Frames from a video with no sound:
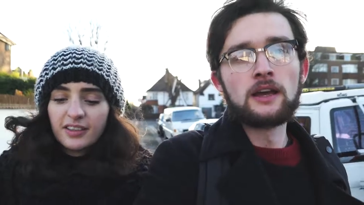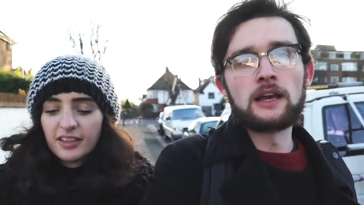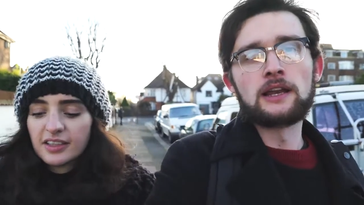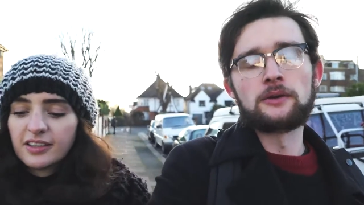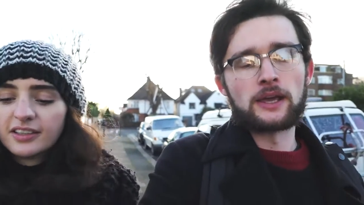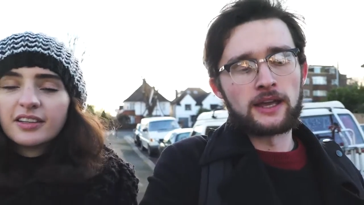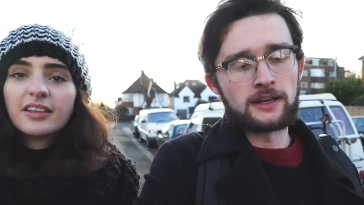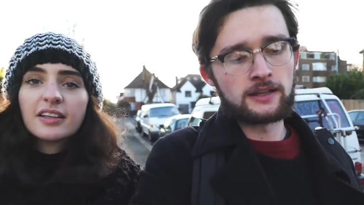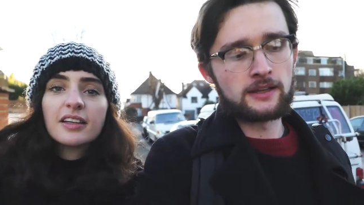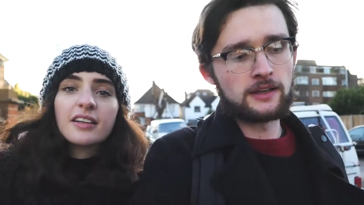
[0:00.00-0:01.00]
Speaker 1: Hello
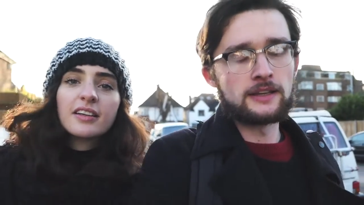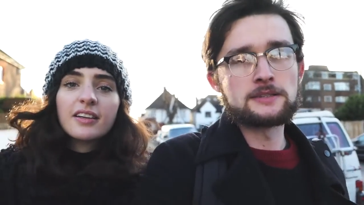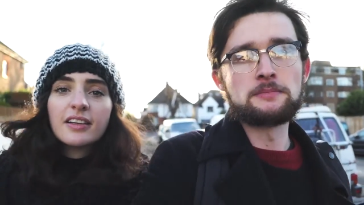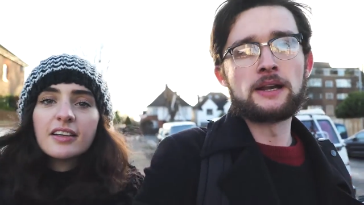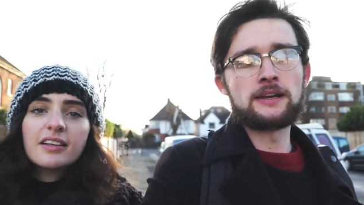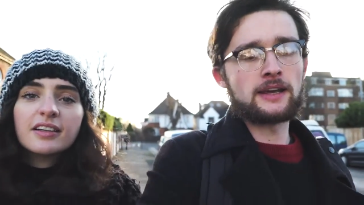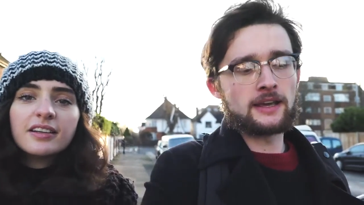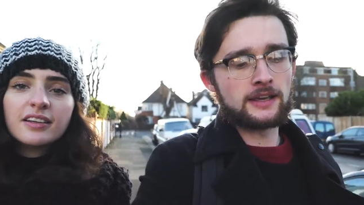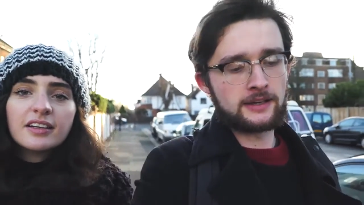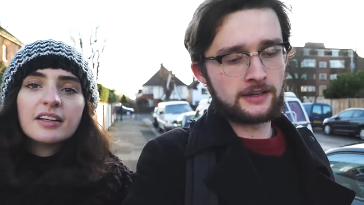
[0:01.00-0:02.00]
again, it is
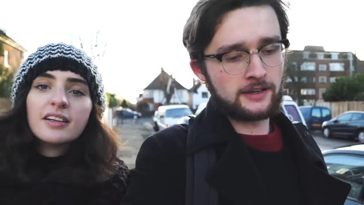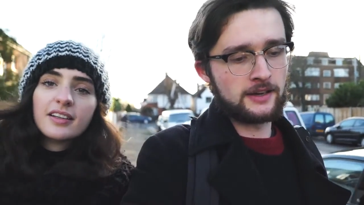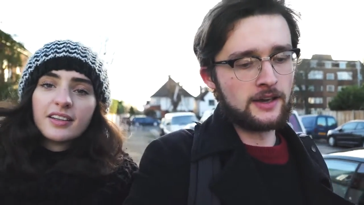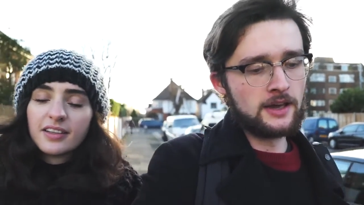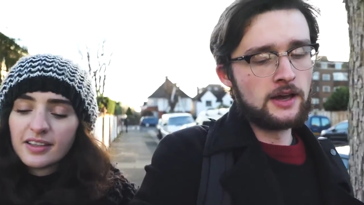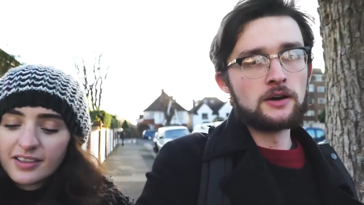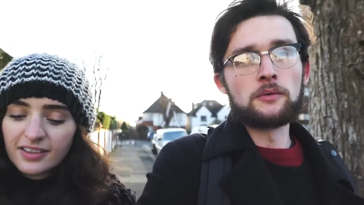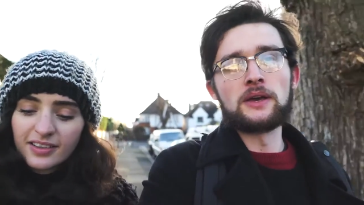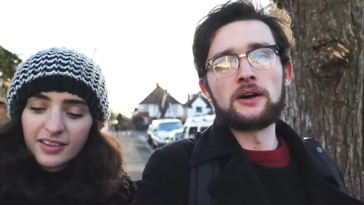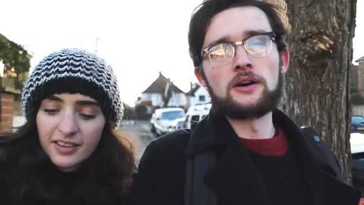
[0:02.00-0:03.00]
Monday.
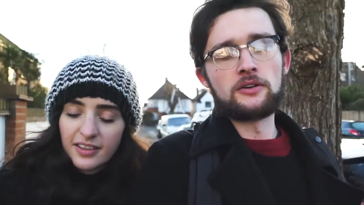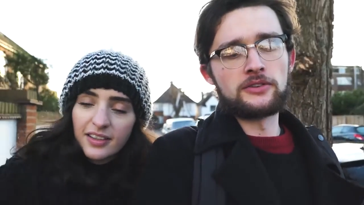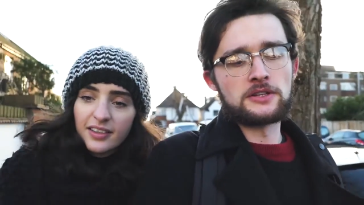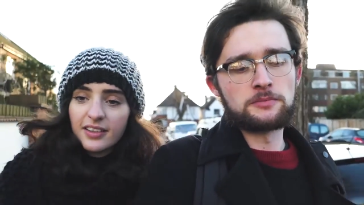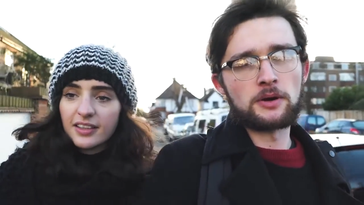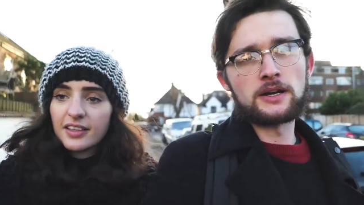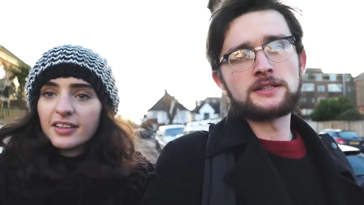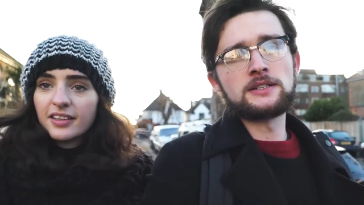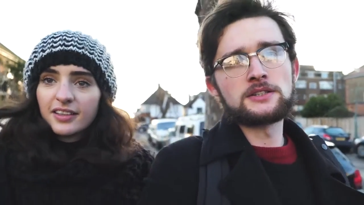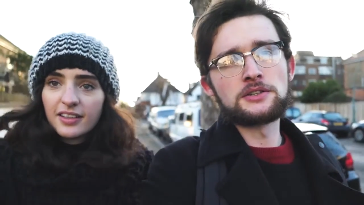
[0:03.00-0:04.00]
We are off into
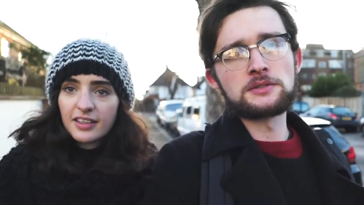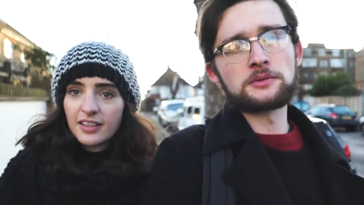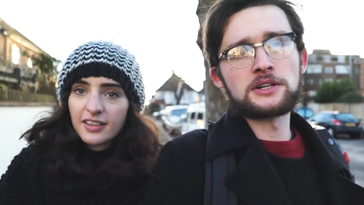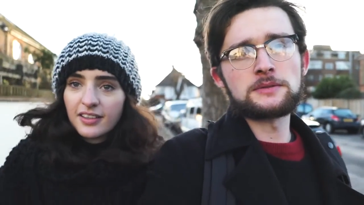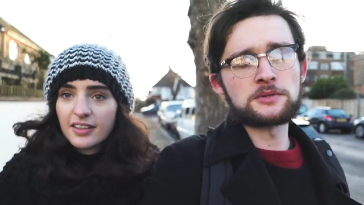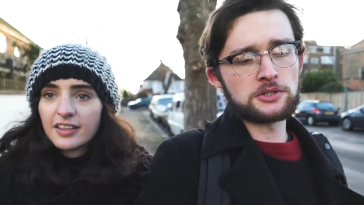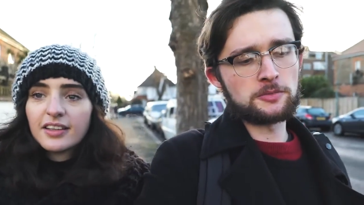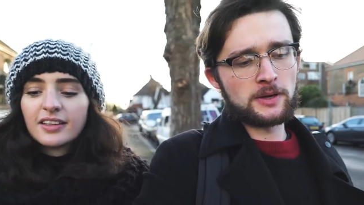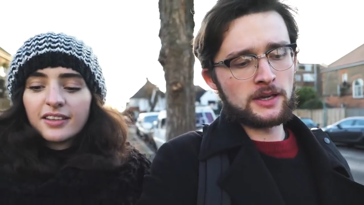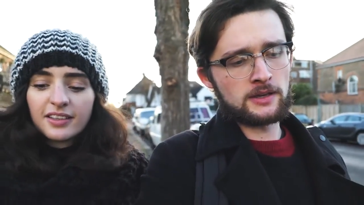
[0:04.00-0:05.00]
Brighton to do some Christmas
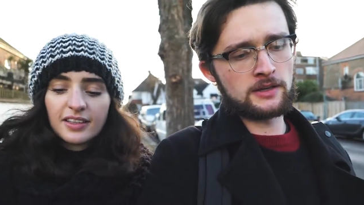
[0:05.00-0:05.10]
shopping.